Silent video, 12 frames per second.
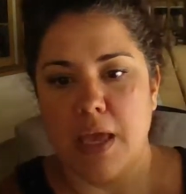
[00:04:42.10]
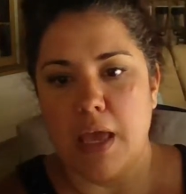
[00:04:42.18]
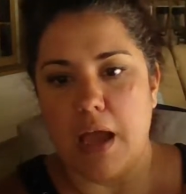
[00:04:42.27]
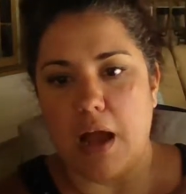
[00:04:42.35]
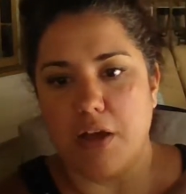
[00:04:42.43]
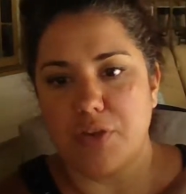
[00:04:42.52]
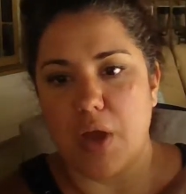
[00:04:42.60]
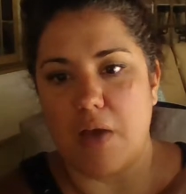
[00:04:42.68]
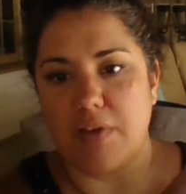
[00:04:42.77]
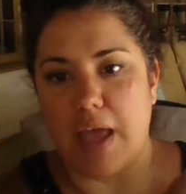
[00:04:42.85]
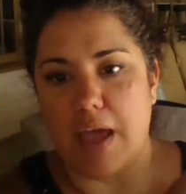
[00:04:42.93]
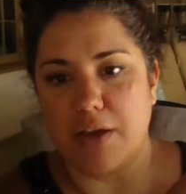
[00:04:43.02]
I also have
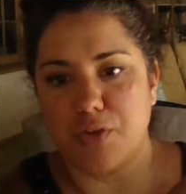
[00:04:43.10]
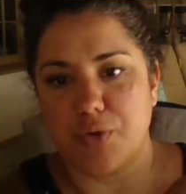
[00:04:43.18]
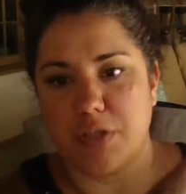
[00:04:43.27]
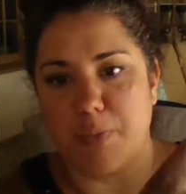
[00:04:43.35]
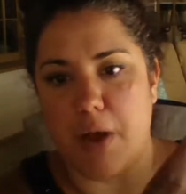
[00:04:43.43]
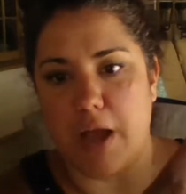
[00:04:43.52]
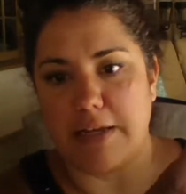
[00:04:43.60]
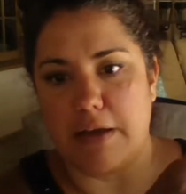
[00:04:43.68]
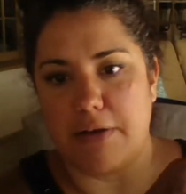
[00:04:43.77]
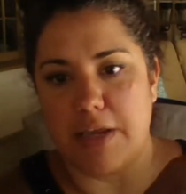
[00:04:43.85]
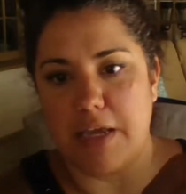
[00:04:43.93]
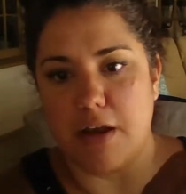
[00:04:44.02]
an extra spot
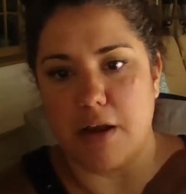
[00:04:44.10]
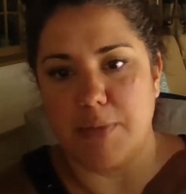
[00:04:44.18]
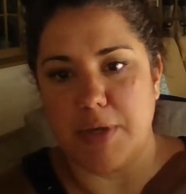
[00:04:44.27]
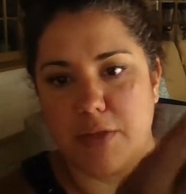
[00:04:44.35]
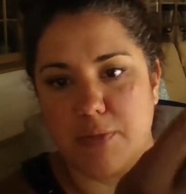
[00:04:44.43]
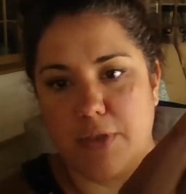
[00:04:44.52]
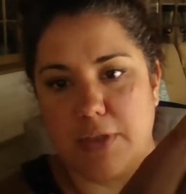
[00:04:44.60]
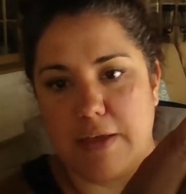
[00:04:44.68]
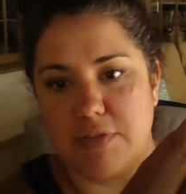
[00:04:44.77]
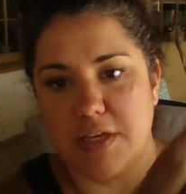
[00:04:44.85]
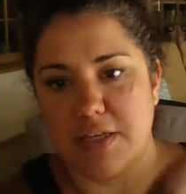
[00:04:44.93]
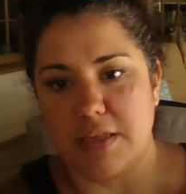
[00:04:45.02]
down here because we only have
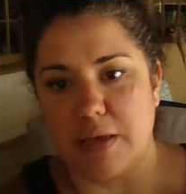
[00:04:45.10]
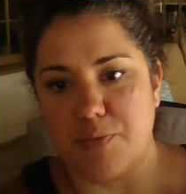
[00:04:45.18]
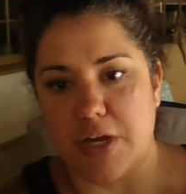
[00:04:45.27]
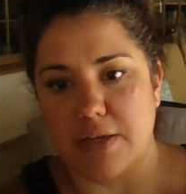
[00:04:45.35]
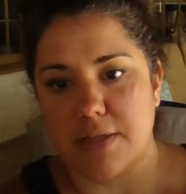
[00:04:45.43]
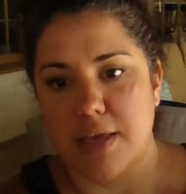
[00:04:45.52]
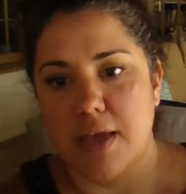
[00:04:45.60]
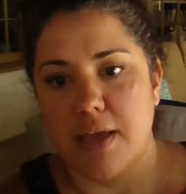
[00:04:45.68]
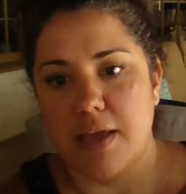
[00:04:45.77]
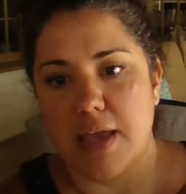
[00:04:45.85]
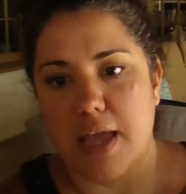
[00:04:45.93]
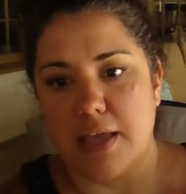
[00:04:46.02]
6 subjects.
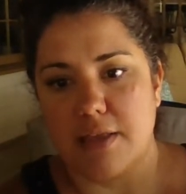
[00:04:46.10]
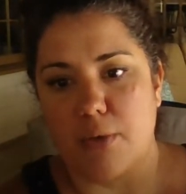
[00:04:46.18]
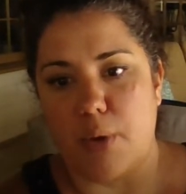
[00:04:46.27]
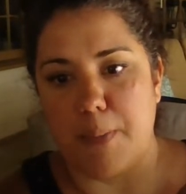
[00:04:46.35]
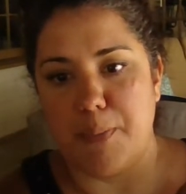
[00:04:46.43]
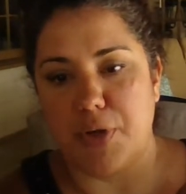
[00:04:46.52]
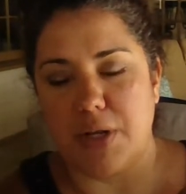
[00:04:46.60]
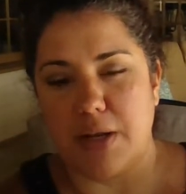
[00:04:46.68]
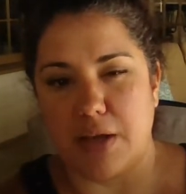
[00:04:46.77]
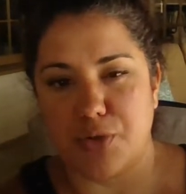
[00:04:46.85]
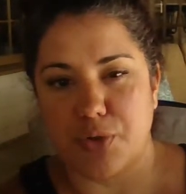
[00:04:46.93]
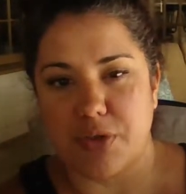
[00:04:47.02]
And so I put in
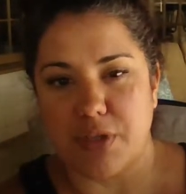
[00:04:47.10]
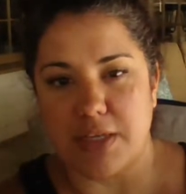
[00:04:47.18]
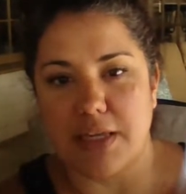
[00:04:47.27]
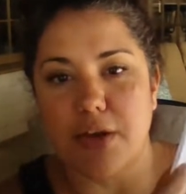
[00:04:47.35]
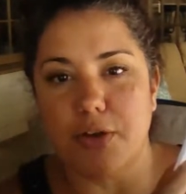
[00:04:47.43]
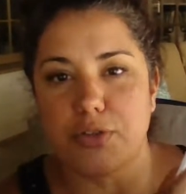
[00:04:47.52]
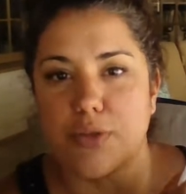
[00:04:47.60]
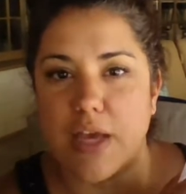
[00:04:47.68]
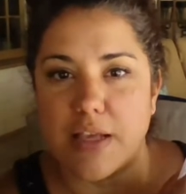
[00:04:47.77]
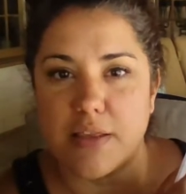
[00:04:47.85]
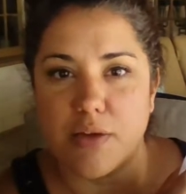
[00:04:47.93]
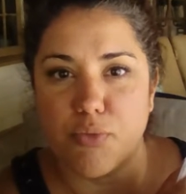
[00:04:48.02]
extra things here. So
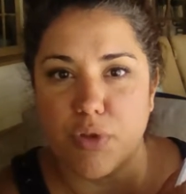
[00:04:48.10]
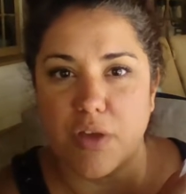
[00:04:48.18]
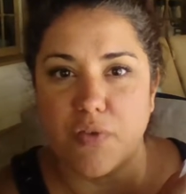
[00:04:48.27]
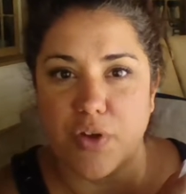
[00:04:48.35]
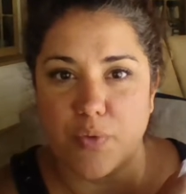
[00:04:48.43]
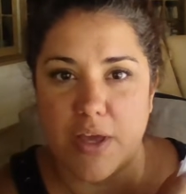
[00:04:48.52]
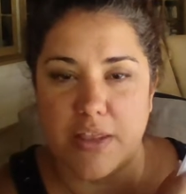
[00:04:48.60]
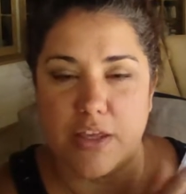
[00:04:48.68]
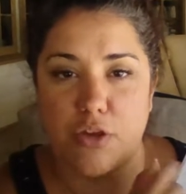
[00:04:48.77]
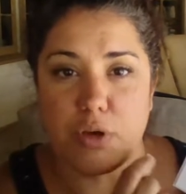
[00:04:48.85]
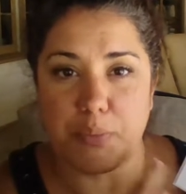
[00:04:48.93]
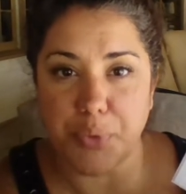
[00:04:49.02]
that's a really fun way that you
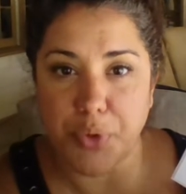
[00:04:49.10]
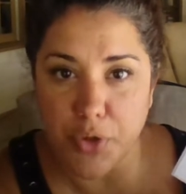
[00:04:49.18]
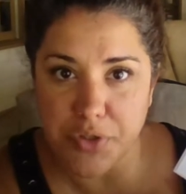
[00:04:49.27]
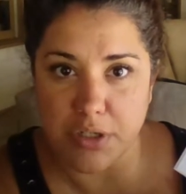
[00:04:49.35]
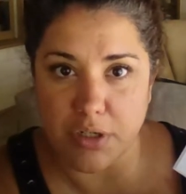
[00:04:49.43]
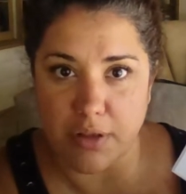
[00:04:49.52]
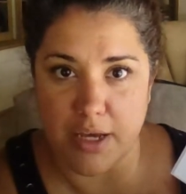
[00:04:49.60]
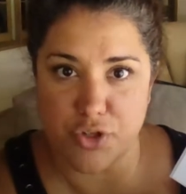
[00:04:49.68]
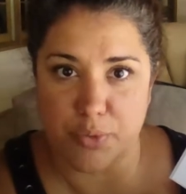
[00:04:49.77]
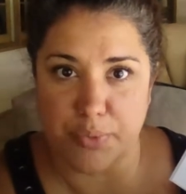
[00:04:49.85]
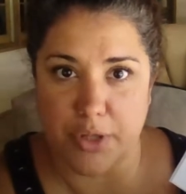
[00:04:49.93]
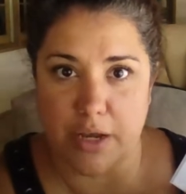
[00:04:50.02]
can personalize your
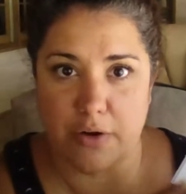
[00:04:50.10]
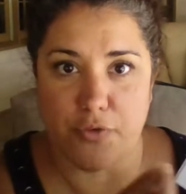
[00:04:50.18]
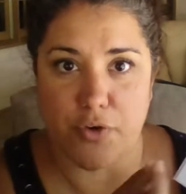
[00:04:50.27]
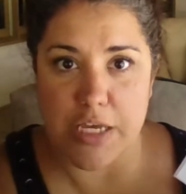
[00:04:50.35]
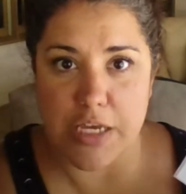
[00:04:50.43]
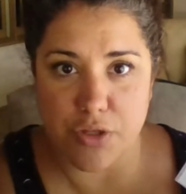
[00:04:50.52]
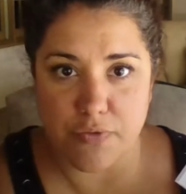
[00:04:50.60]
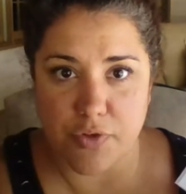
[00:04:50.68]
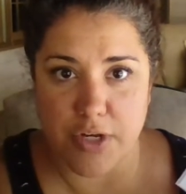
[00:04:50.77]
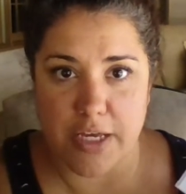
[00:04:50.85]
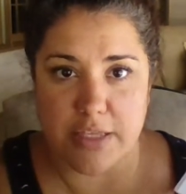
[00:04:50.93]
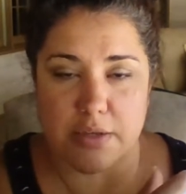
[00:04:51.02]
planner for each of your
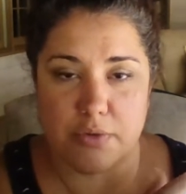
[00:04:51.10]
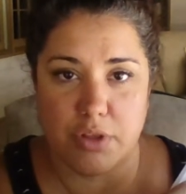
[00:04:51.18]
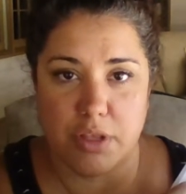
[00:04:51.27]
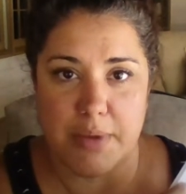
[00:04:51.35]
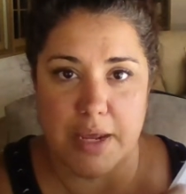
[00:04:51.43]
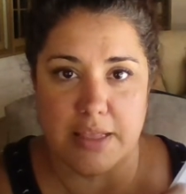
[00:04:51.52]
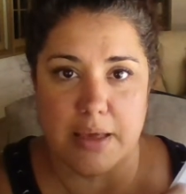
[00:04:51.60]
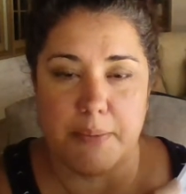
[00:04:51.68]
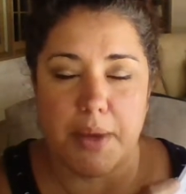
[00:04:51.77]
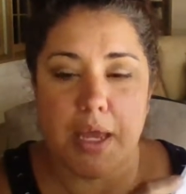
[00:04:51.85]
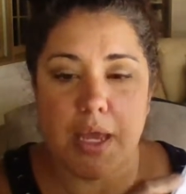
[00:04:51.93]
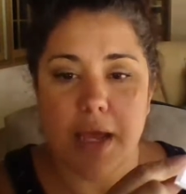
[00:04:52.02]
kids and really make them
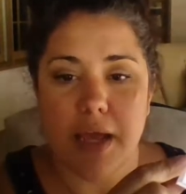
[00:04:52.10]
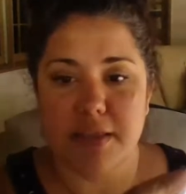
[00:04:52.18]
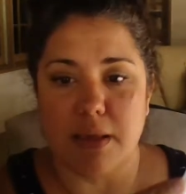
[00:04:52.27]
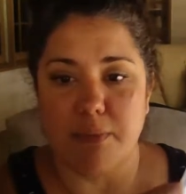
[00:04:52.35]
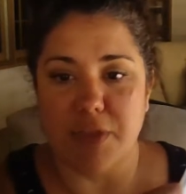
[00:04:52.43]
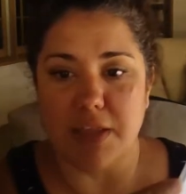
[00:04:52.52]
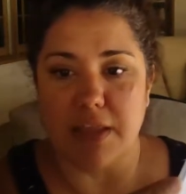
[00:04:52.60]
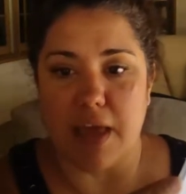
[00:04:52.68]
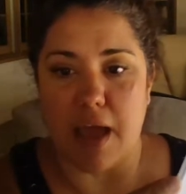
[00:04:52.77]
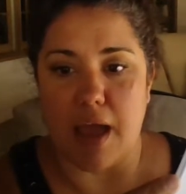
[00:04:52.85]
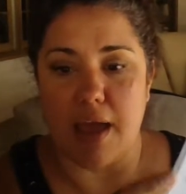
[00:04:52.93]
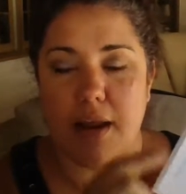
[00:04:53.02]
something
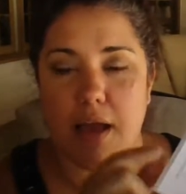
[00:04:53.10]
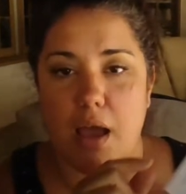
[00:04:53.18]
that,